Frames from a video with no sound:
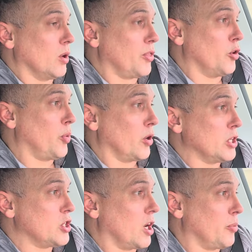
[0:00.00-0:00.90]
third-party
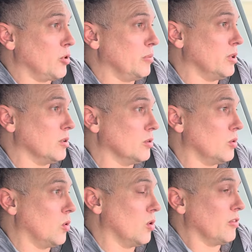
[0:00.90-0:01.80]
shop rebuild,
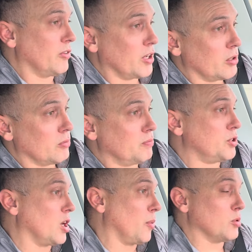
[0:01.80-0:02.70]
or if another
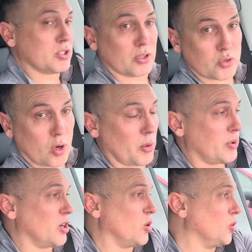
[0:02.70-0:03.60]
shop was to swap
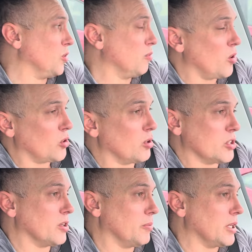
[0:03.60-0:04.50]
in an older motor or
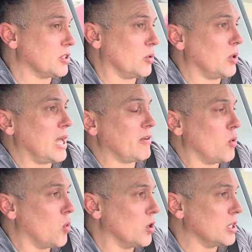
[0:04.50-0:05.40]
something. So it would have a
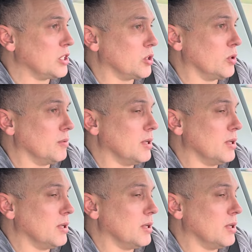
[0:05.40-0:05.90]
warranty to it.